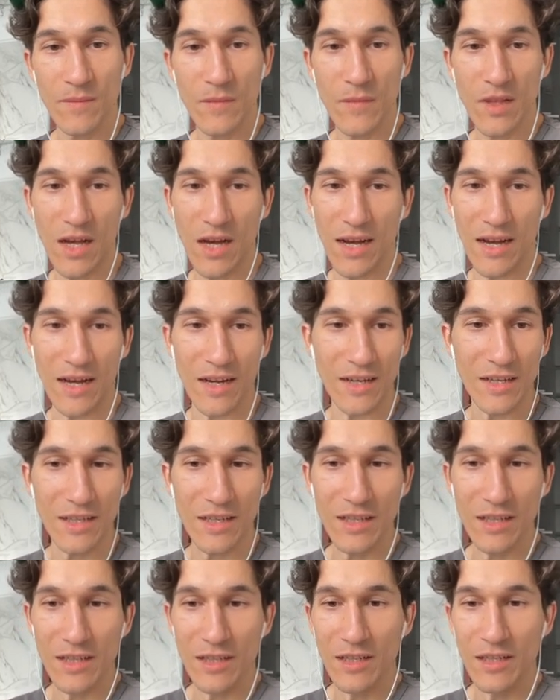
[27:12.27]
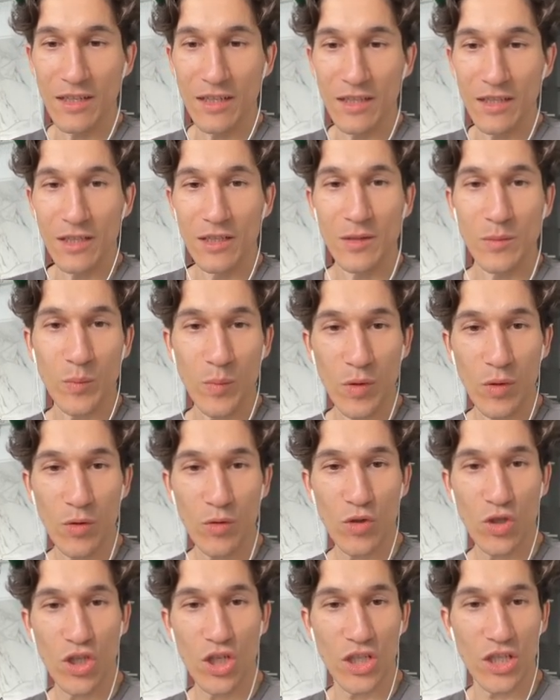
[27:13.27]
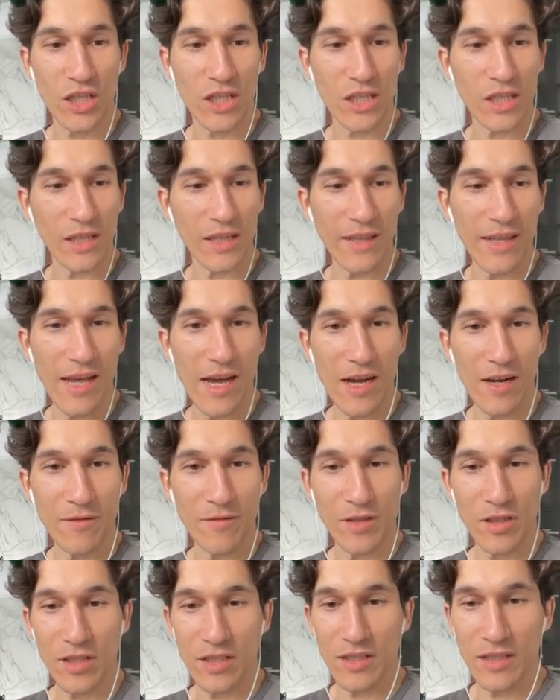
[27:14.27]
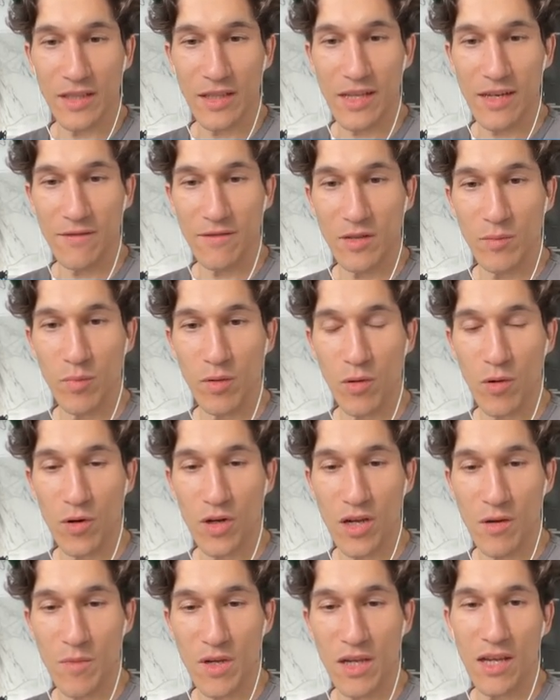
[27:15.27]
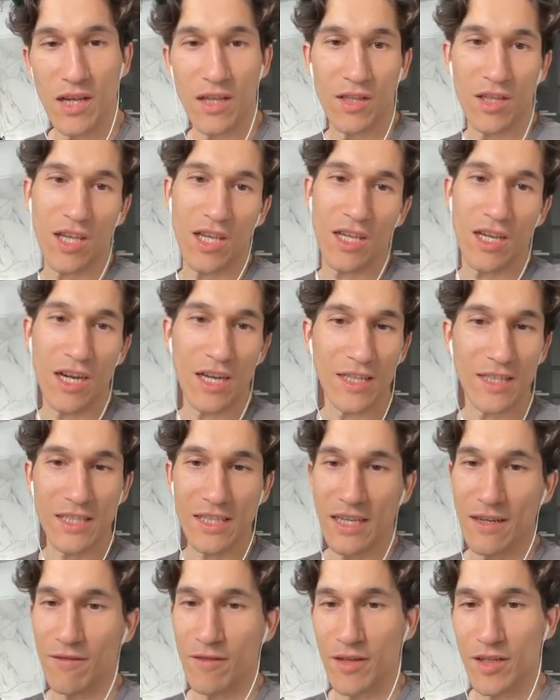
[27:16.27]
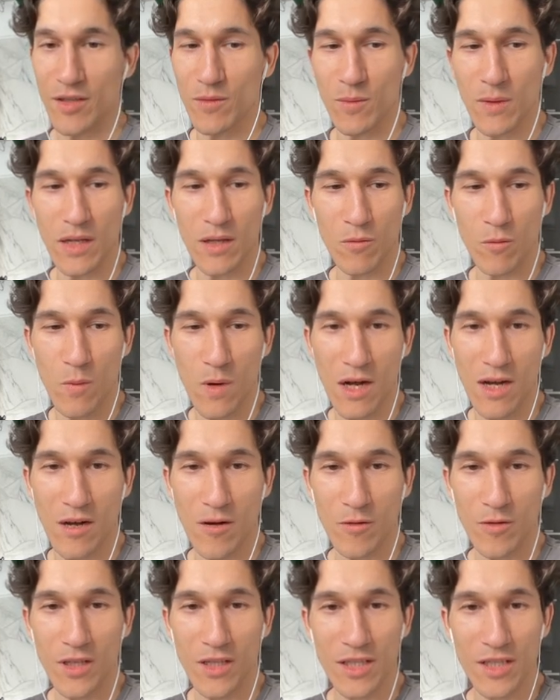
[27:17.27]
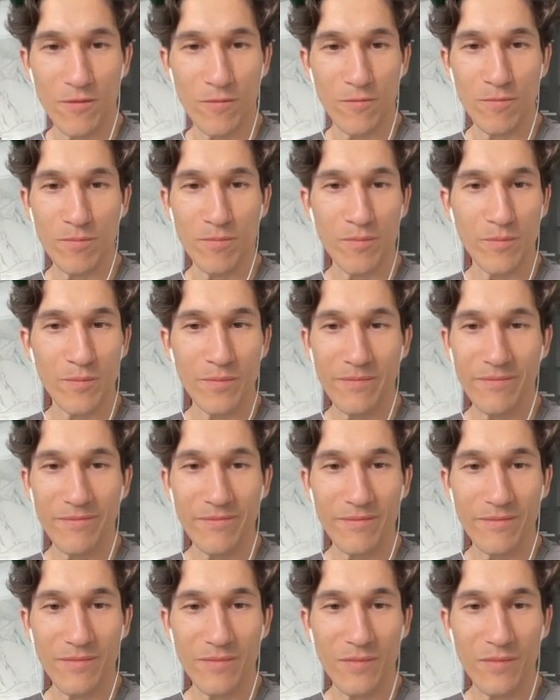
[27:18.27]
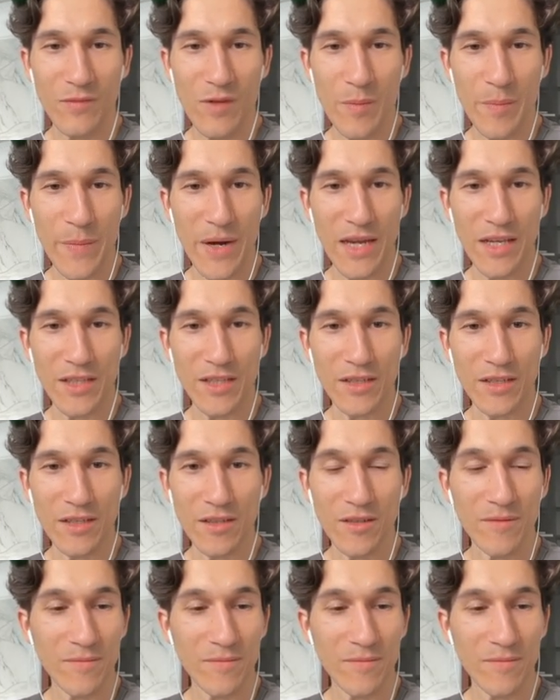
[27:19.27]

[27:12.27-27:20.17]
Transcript: Ah, blue just loves, loves blocking me. And he got seven as well. Wow, that's amazing.